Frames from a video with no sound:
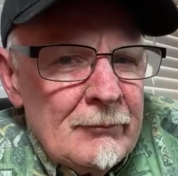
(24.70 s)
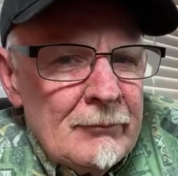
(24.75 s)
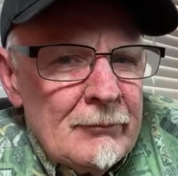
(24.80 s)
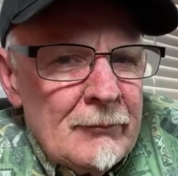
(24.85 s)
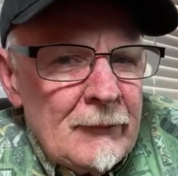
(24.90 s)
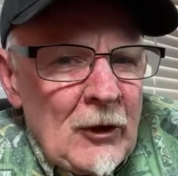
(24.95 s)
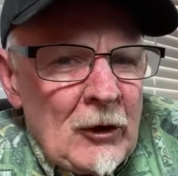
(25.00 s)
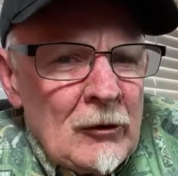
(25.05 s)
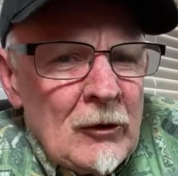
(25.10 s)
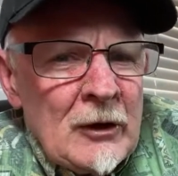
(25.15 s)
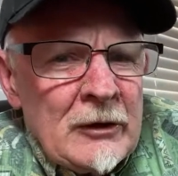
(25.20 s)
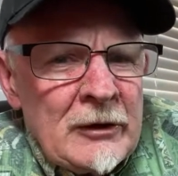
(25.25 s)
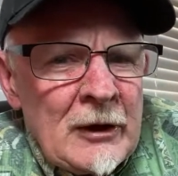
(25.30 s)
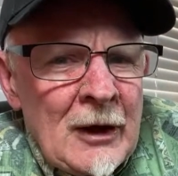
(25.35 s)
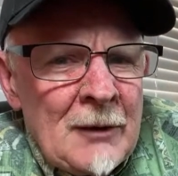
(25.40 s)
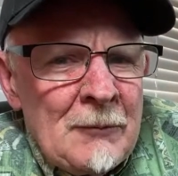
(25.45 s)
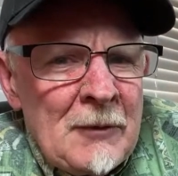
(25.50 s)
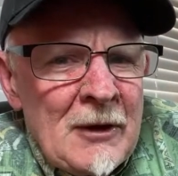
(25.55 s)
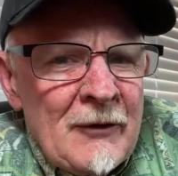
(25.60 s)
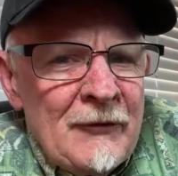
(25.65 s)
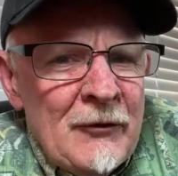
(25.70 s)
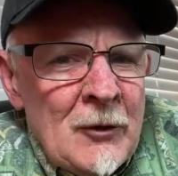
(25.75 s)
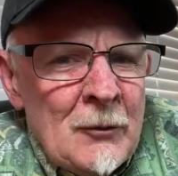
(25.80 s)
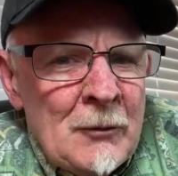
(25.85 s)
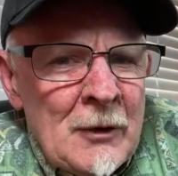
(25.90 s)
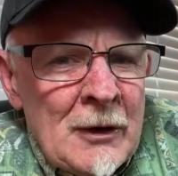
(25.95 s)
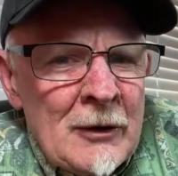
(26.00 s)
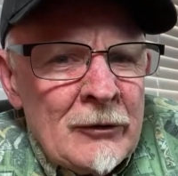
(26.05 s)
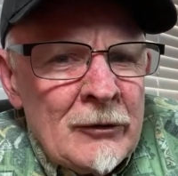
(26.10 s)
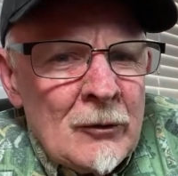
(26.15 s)
It's going to take me a few
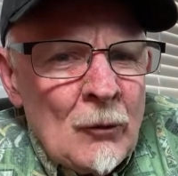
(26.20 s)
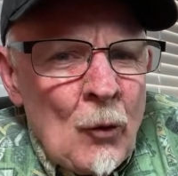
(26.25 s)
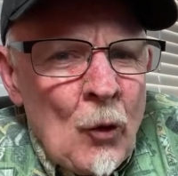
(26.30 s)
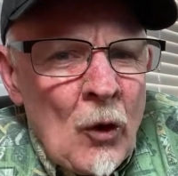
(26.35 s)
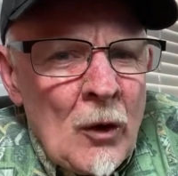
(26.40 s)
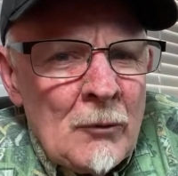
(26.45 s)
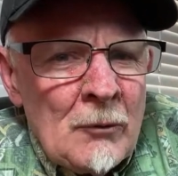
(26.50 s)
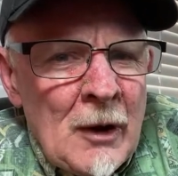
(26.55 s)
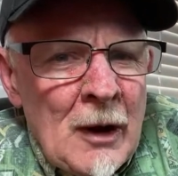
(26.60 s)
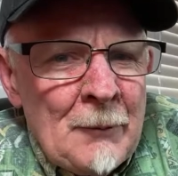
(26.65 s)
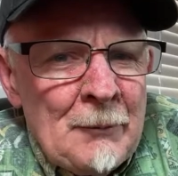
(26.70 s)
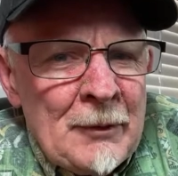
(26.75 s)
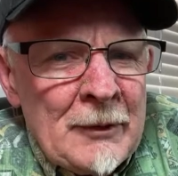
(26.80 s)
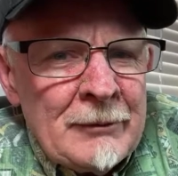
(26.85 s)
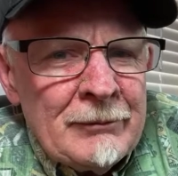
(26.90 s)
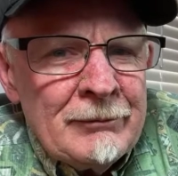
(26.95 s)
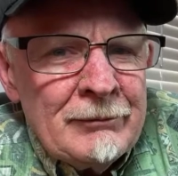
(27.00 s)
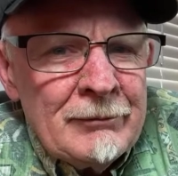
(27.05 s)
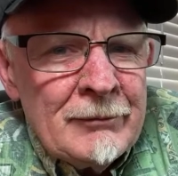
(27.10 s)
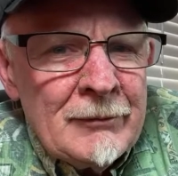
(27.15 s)
minutes to warm up and